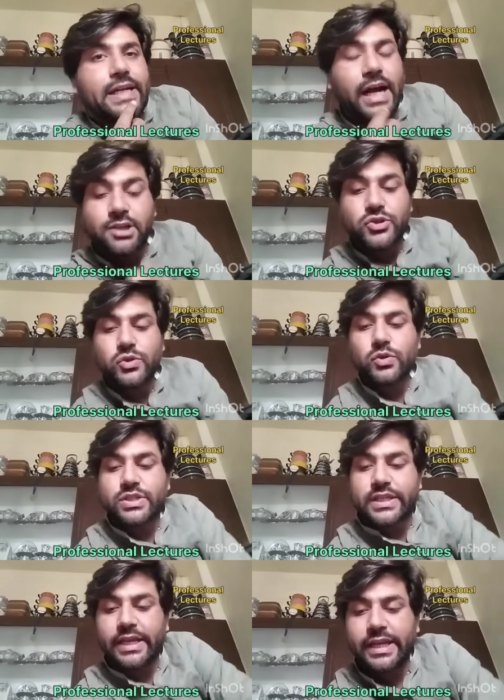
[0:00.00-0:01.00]
Also
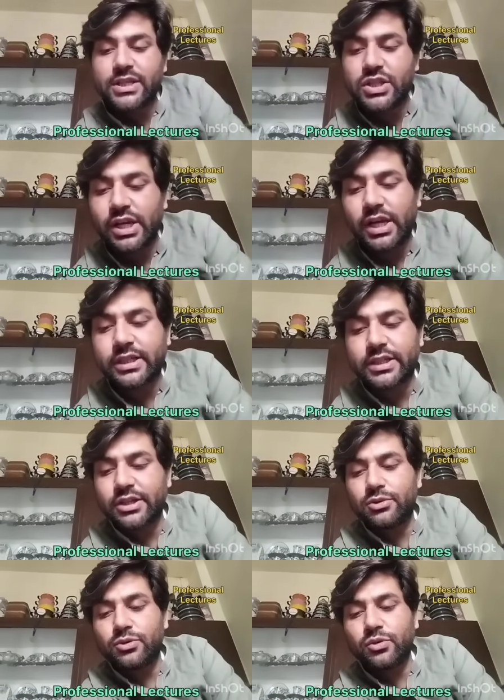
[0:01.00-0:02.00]
cell injury occur
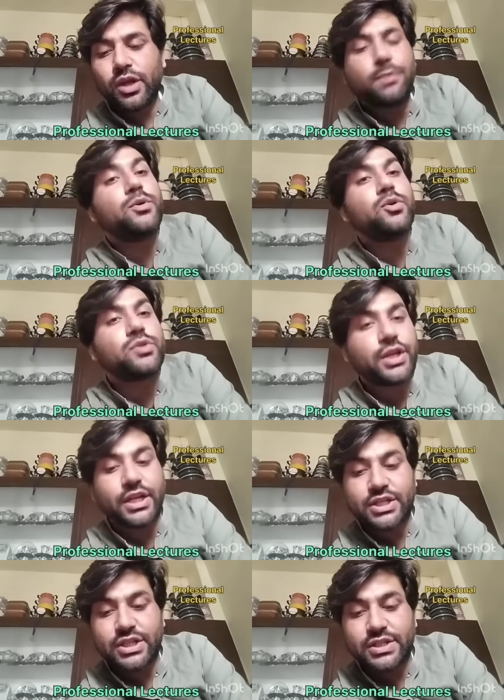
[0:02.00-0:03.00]
due to immune
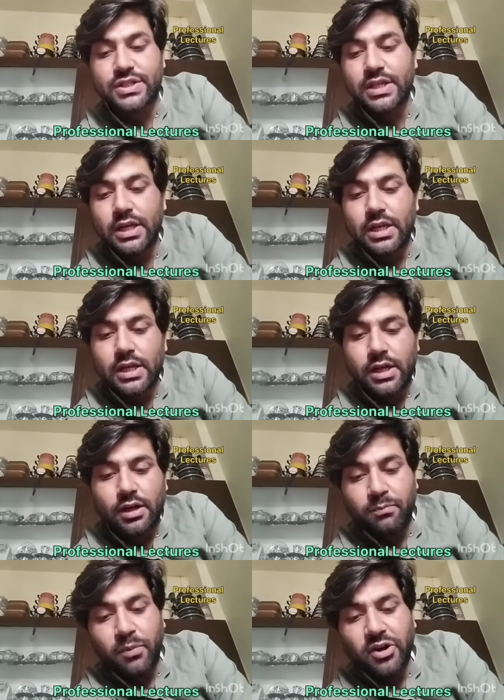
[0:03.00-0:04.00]
reactions,
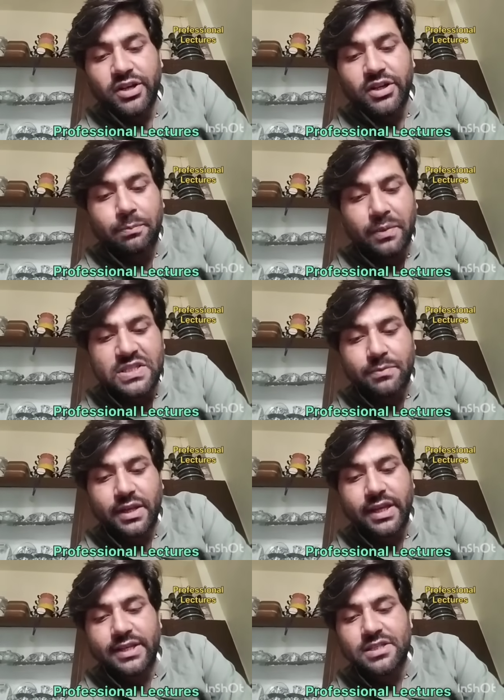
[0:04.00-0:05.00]
body defense
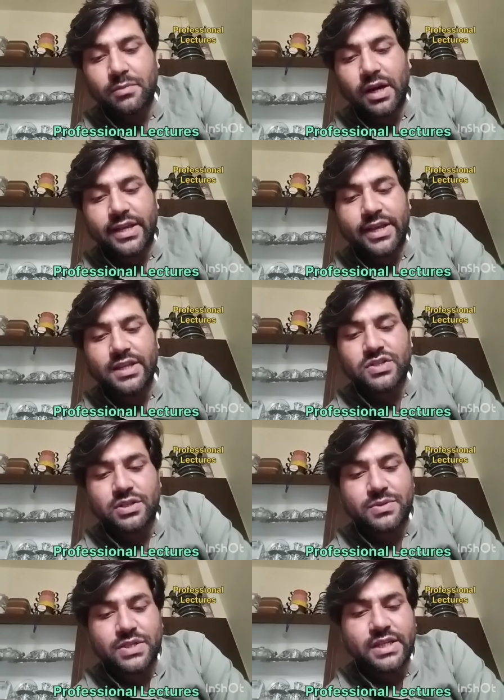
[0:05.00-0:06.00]
mechanism against
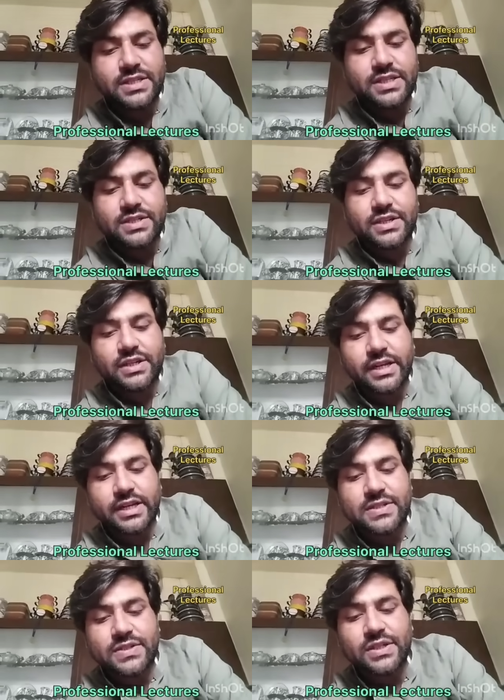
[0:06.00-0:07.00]
substances that are
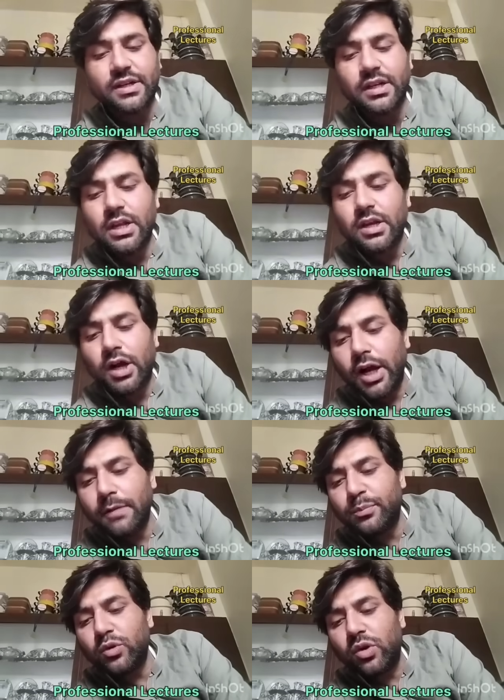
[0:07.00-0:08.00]
considered
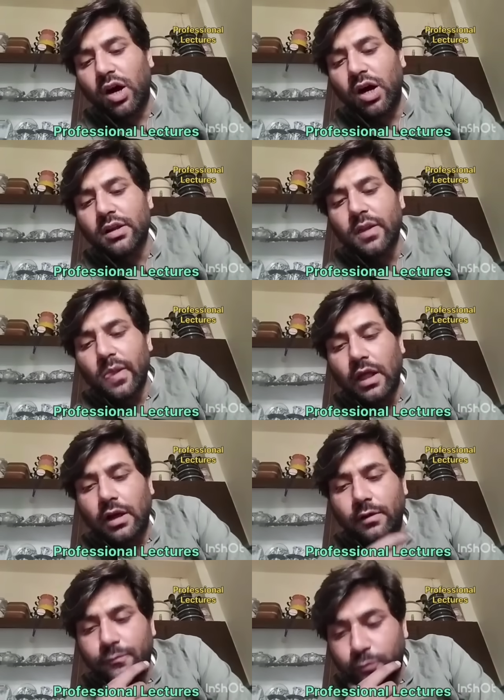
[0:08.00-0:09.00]
harmful or
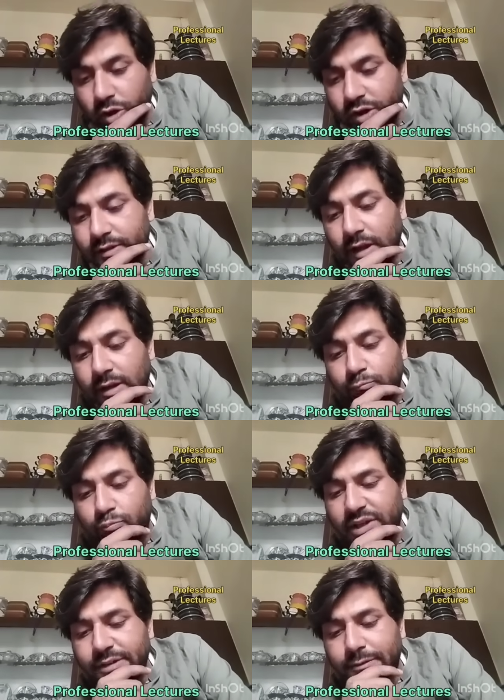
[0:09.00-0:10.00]
foreign,
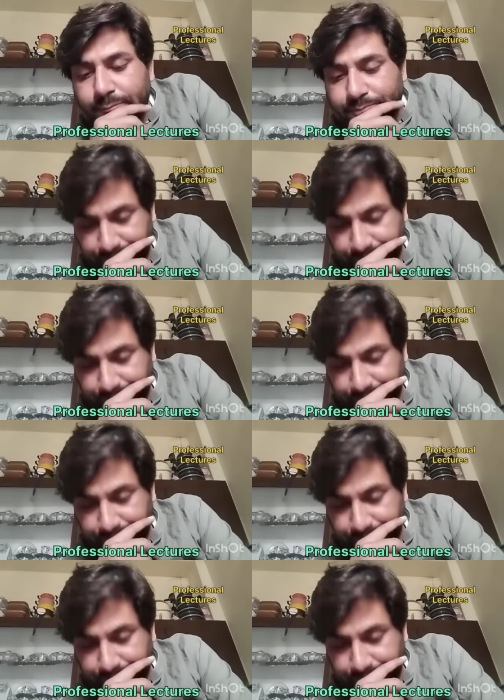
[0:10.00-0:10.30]
but